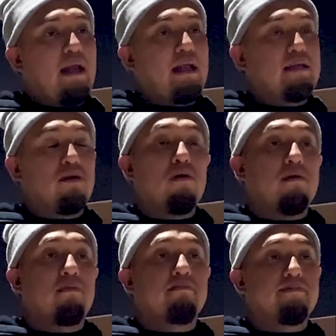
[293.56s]
It's hard.
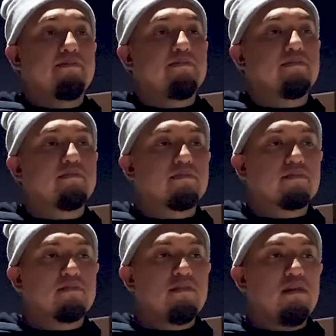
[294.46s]

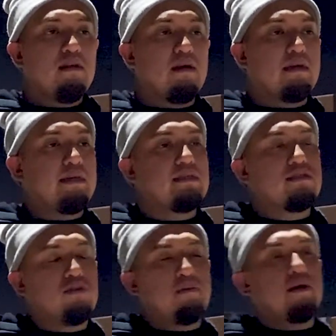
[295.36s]
It's
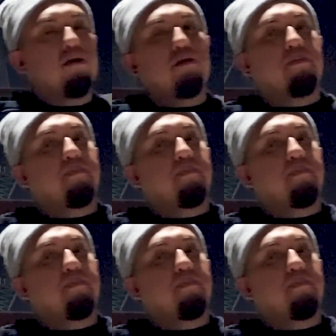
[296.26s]
extremely hard.